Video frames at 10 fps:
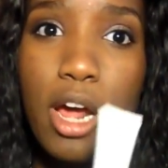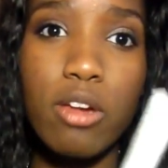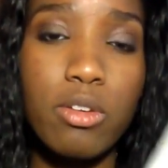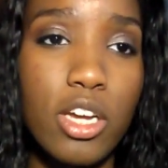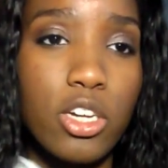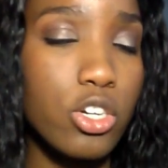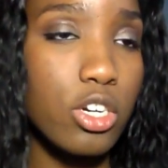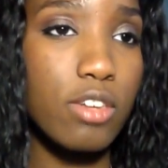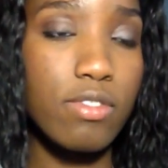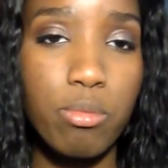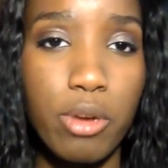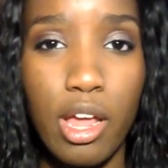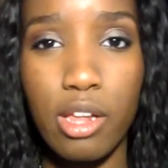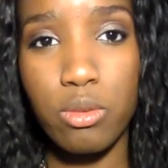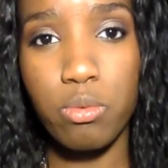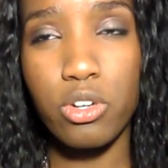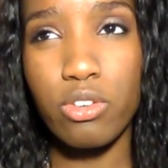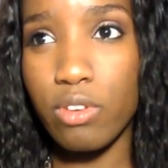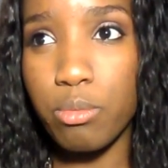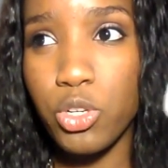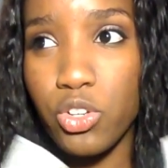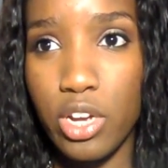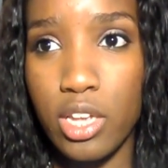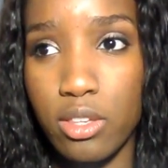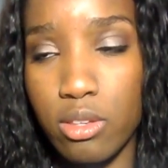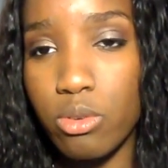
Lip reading: but I'm not sure if the breakouts were from stress